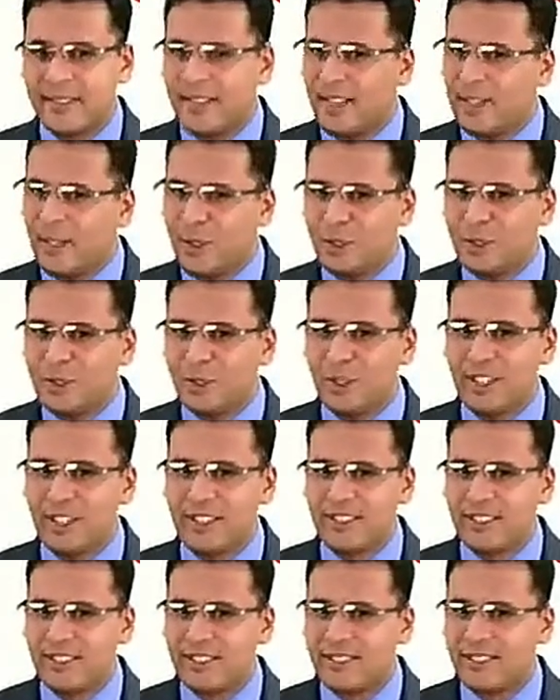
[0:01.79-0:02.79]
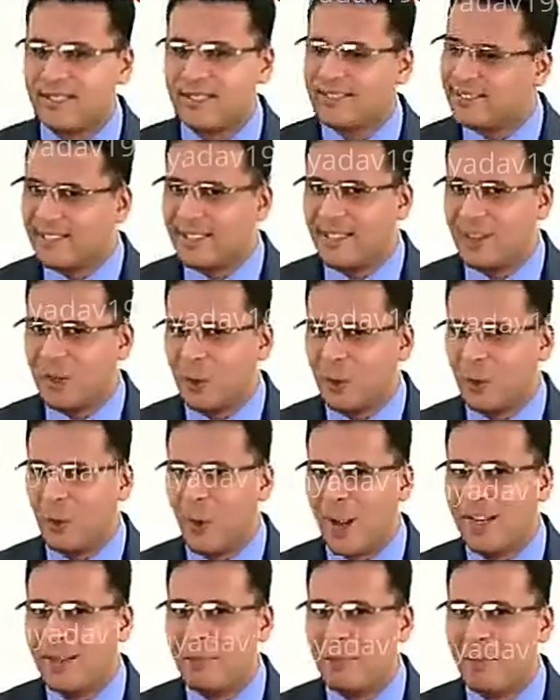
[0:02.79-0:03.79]
Hello students,
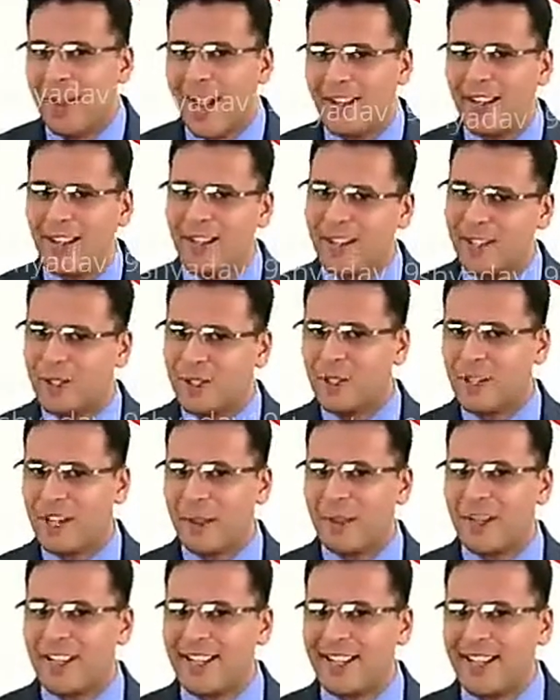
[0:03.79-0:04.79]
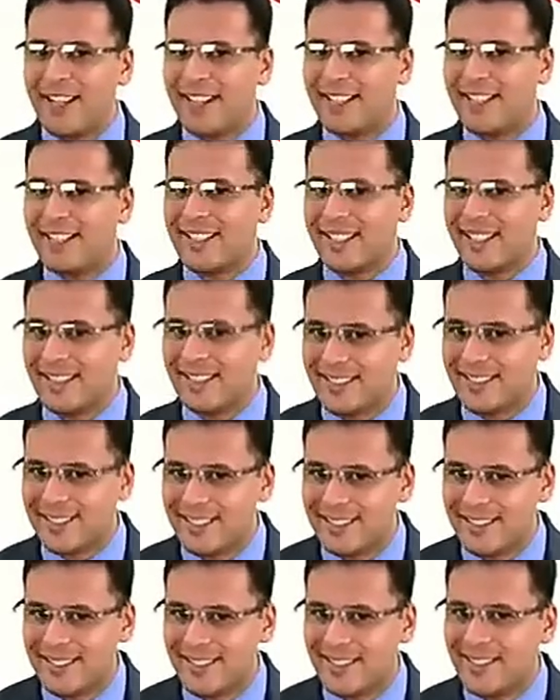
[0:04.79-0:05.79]
welcome back to Chemical Kinetics.
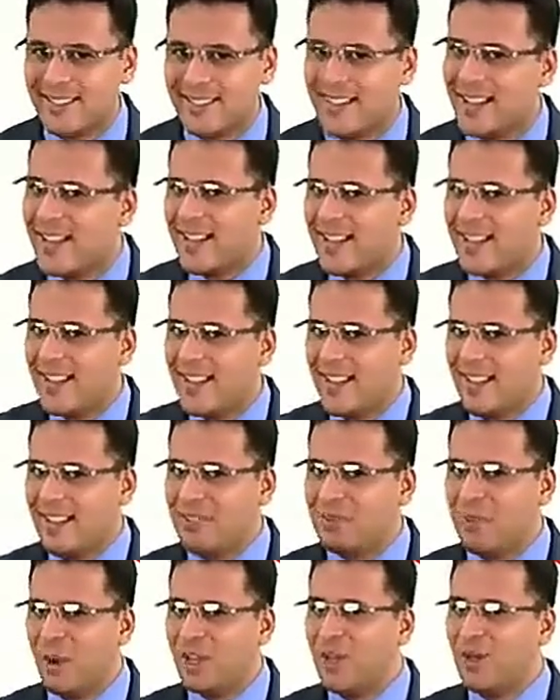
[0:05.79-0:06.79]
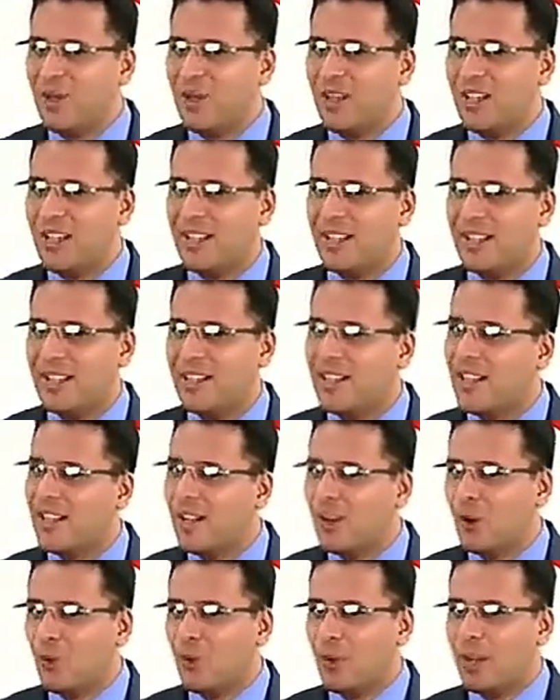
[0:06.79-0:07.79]
In this module,
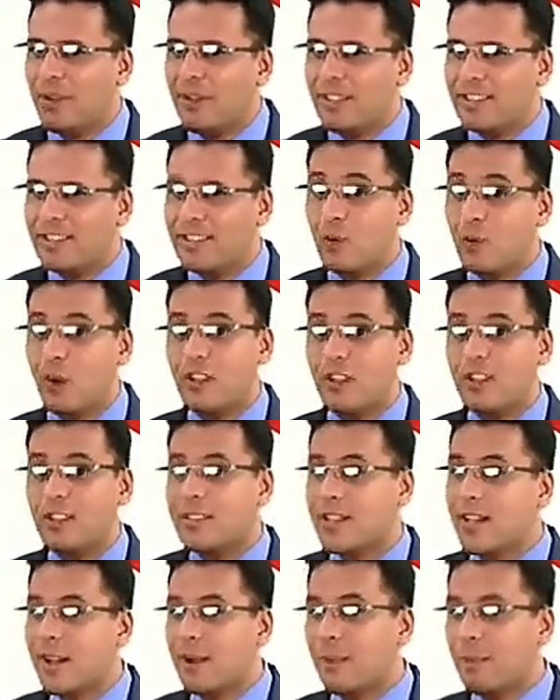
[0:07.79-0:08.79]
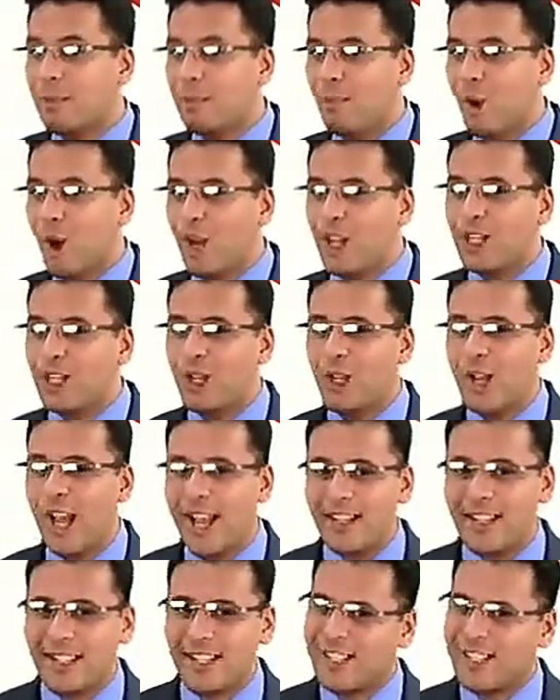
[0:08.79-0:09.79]
we will see what is
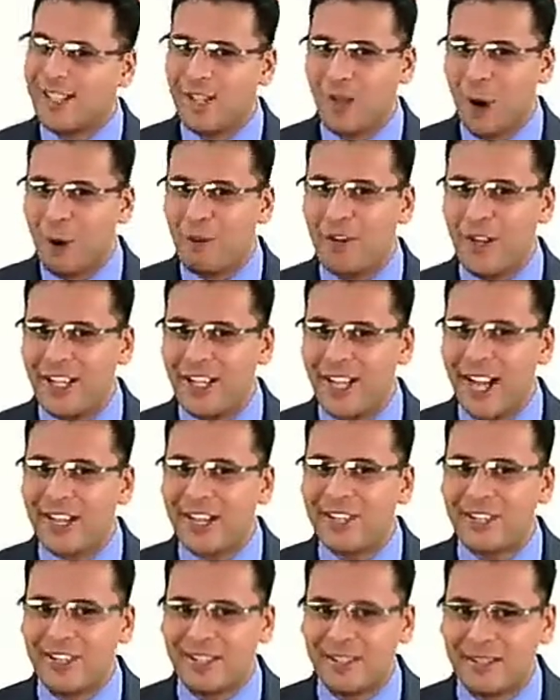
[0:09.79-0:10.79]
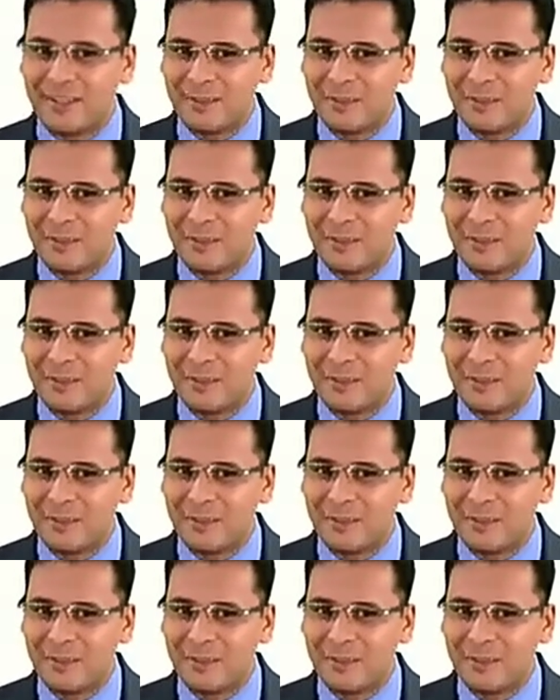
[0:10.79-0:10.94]
molecularity of a reaction.